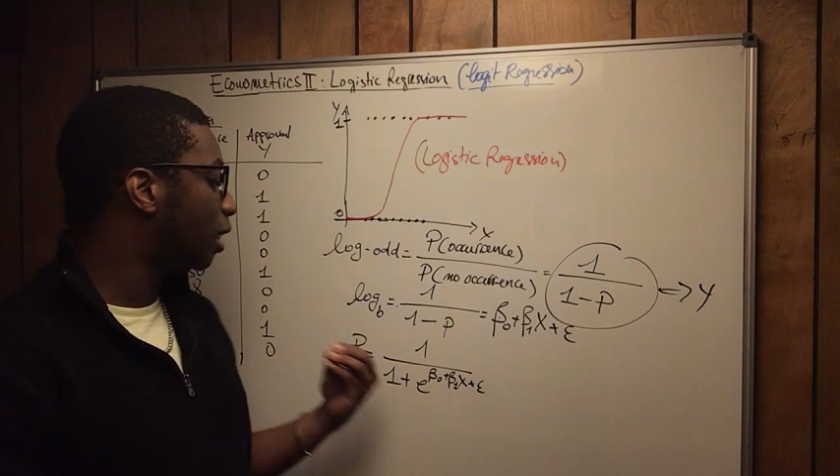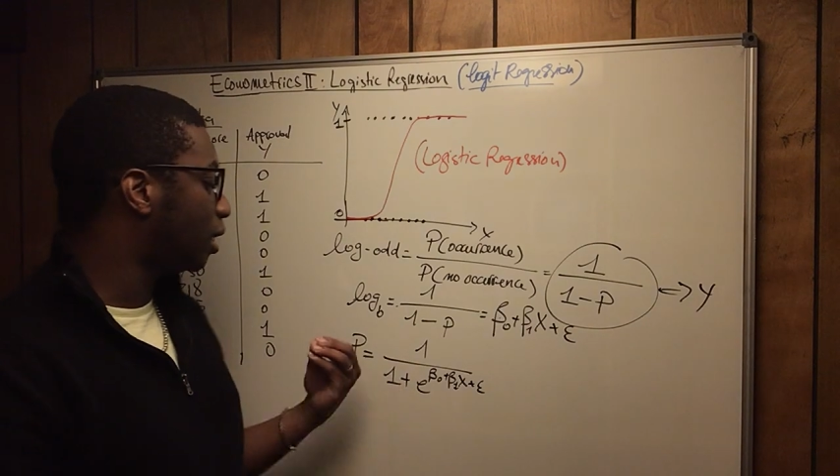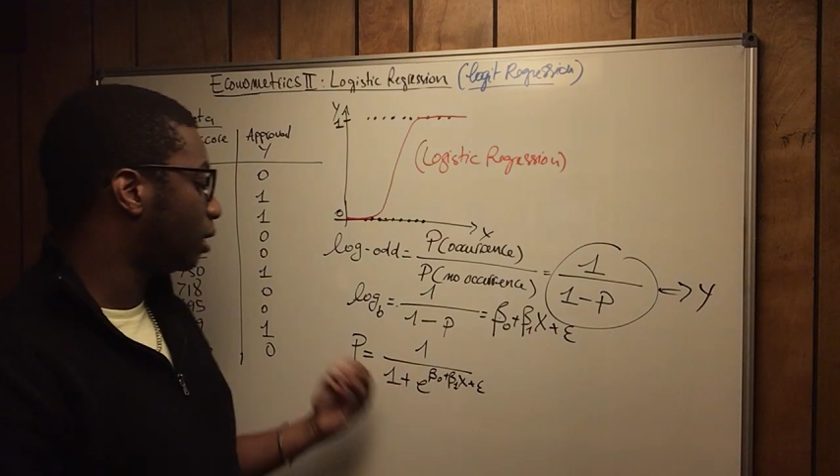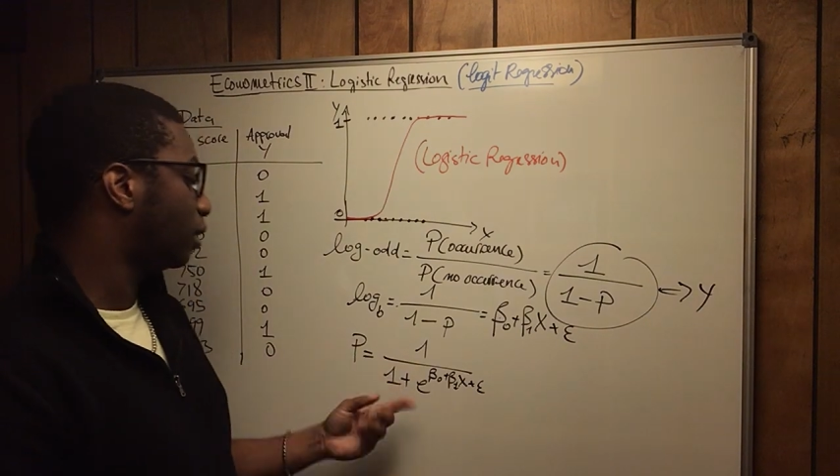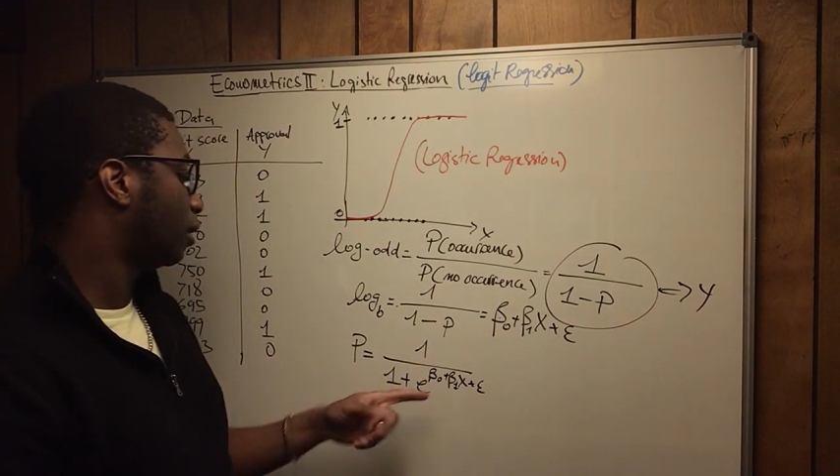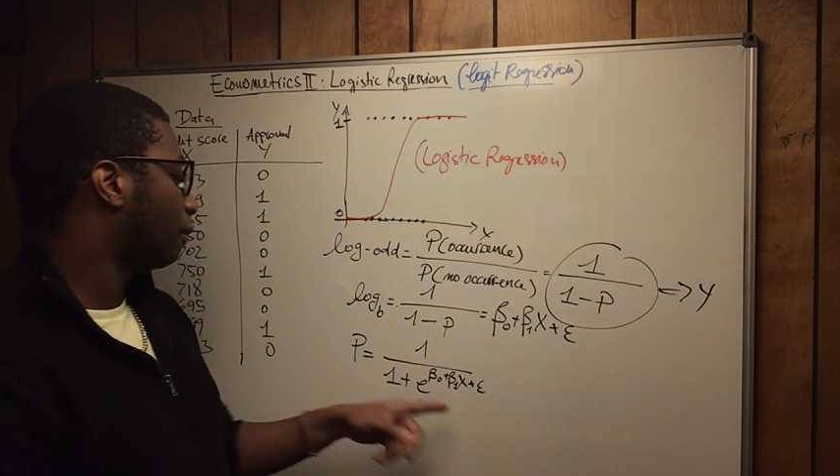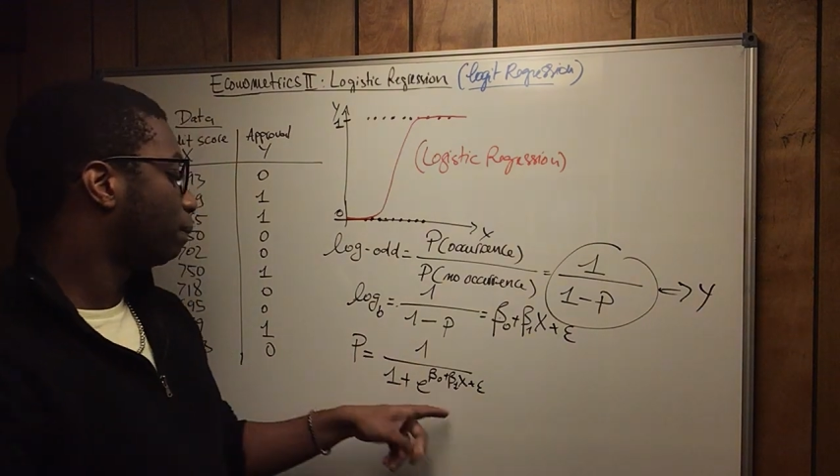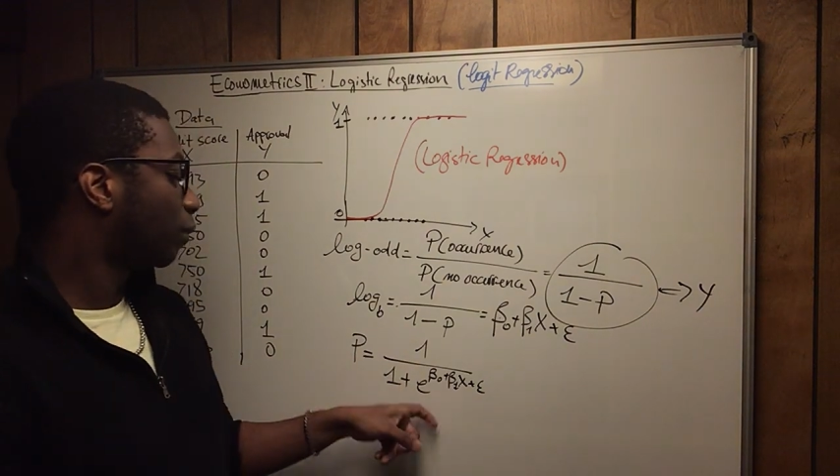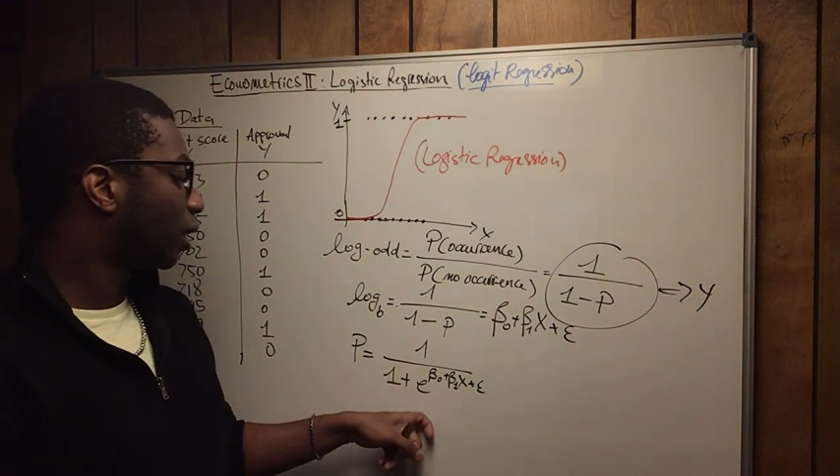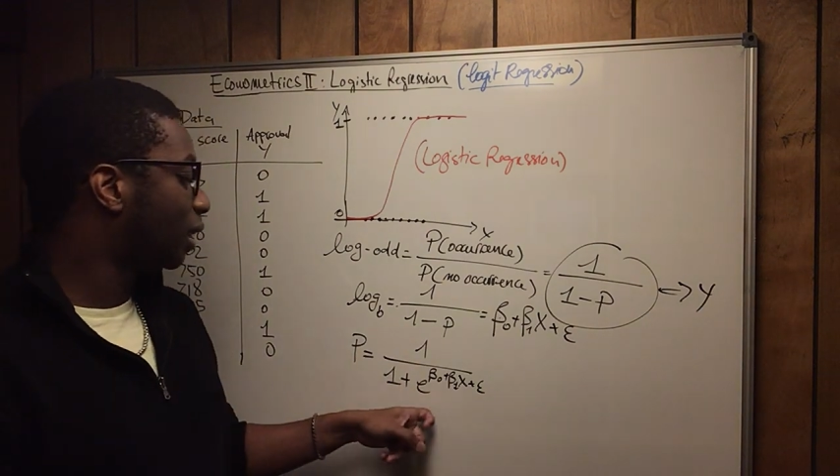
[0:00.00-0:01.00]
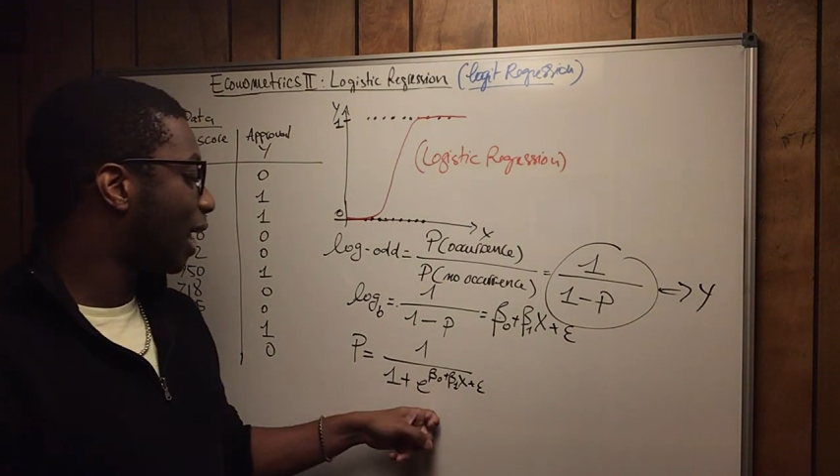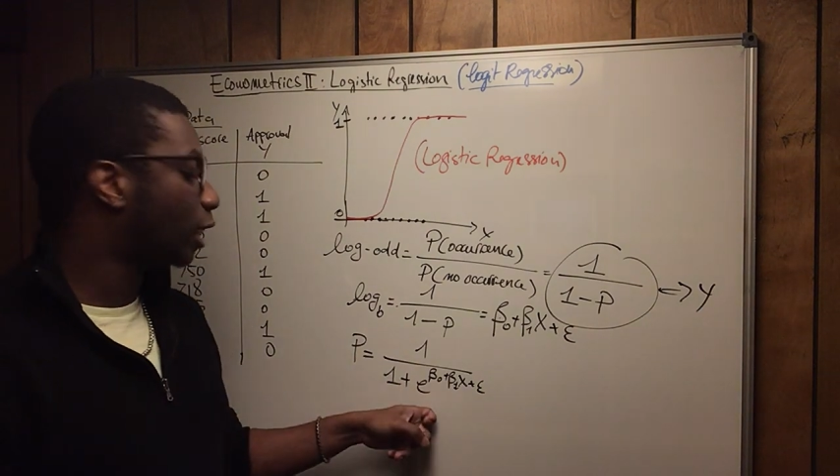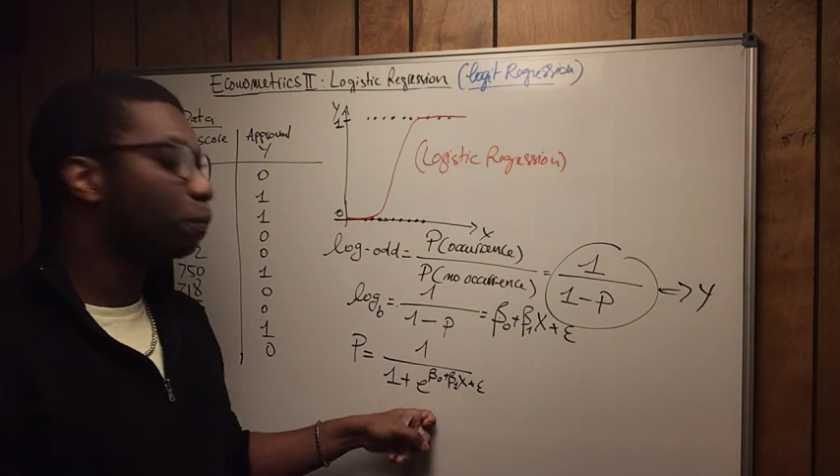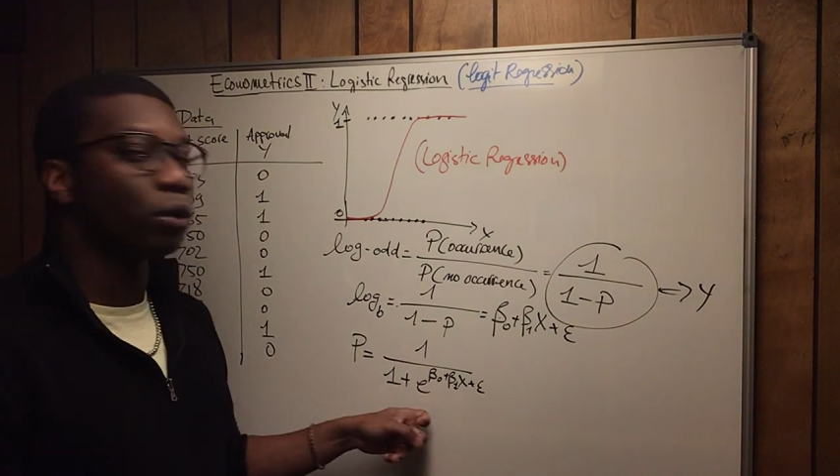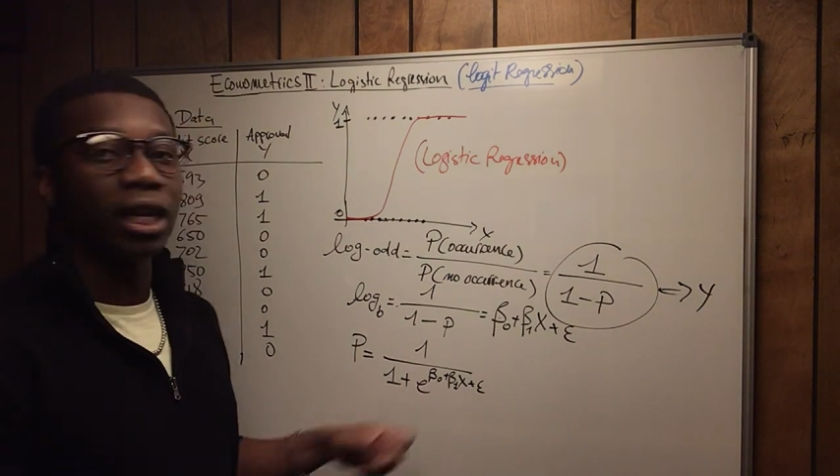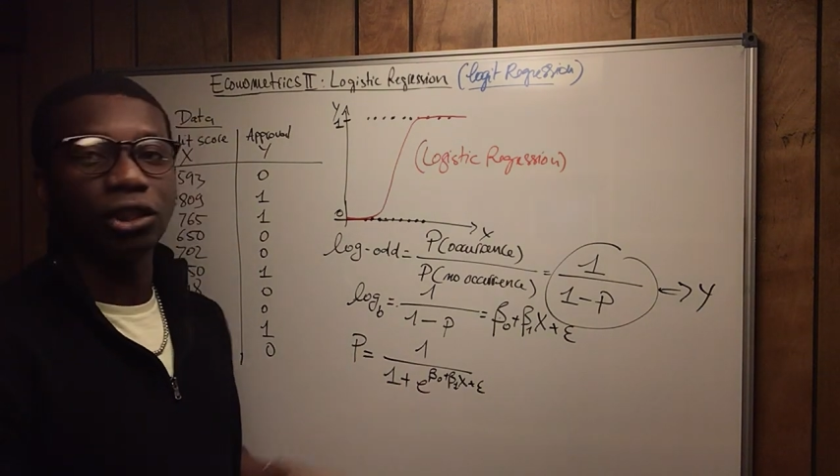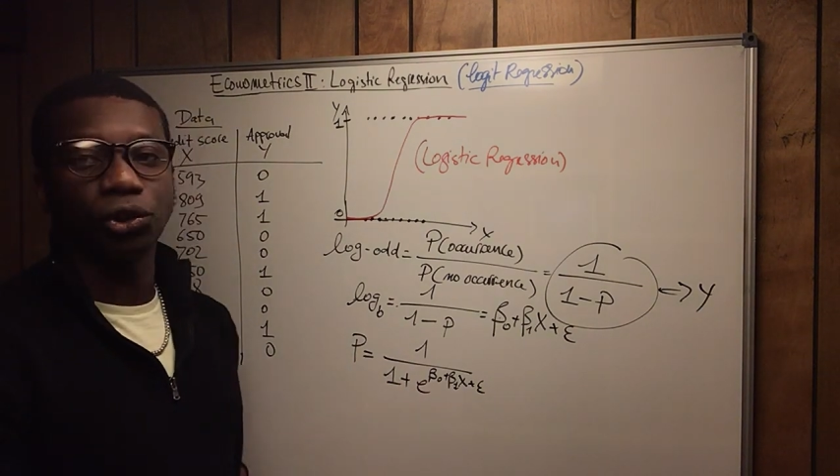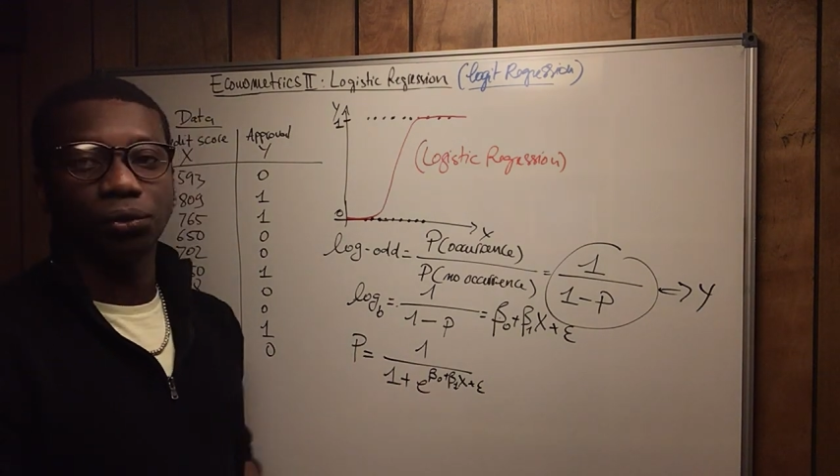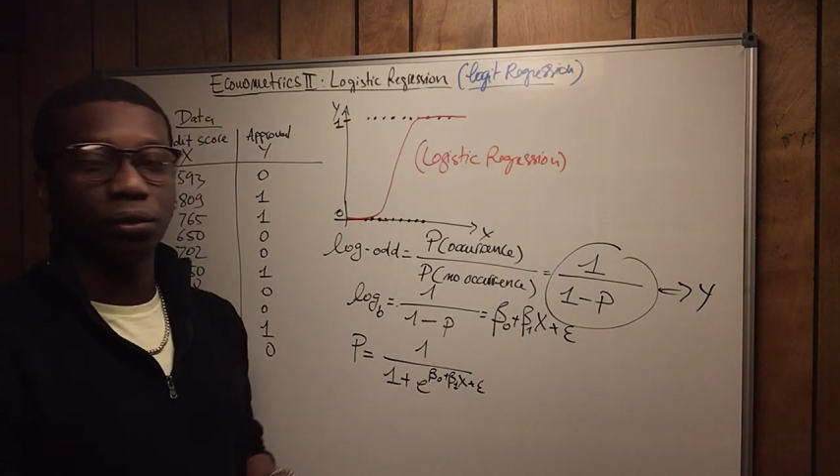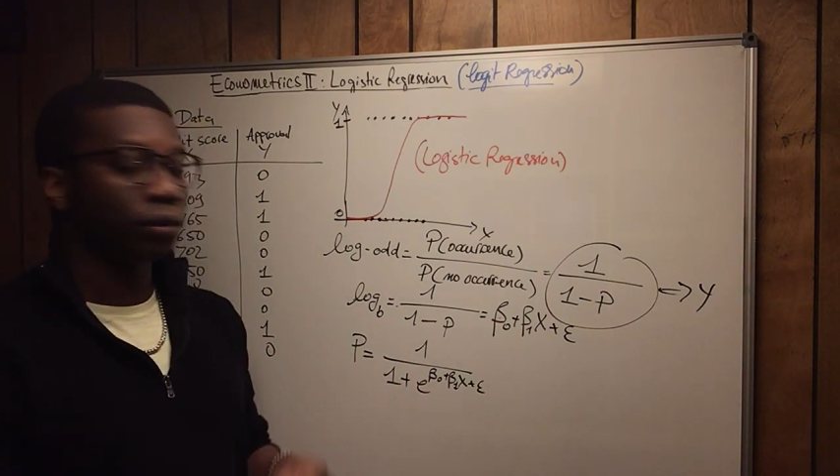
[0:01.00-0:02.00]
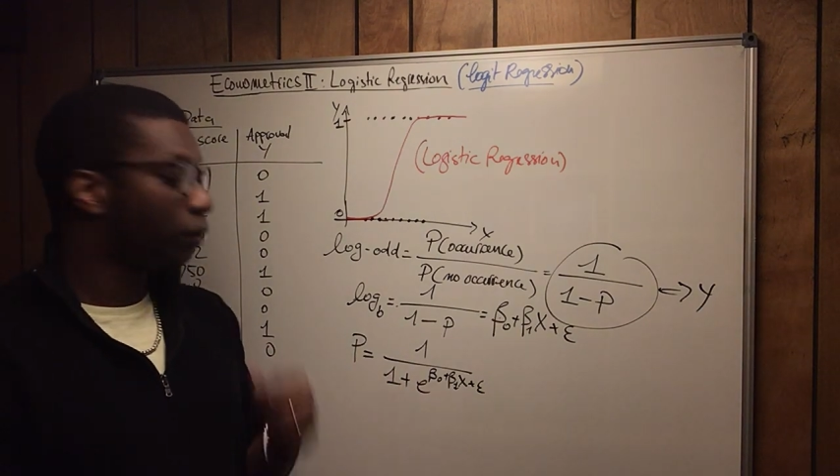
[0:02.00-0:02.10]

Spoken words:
is the exponential.